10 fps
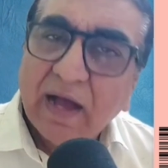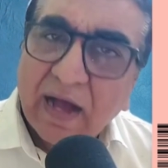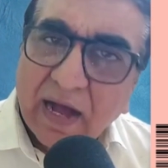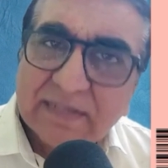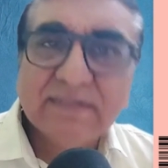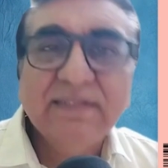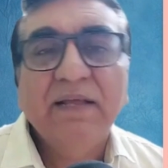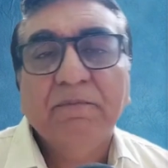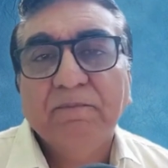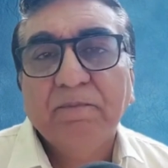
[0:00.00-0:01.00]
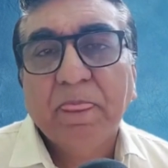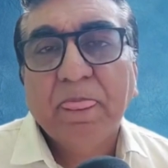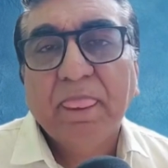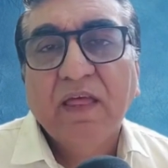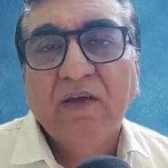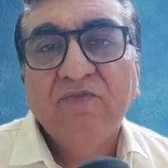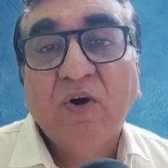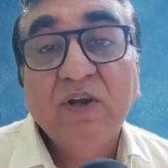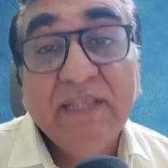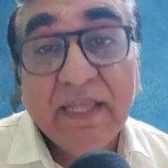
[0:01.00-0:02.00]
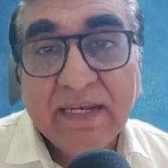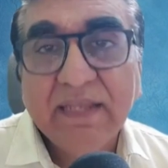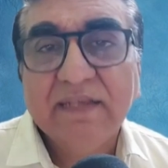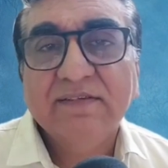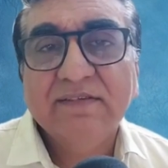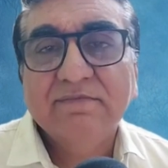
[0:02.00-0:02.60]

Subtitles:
Ask them what they need.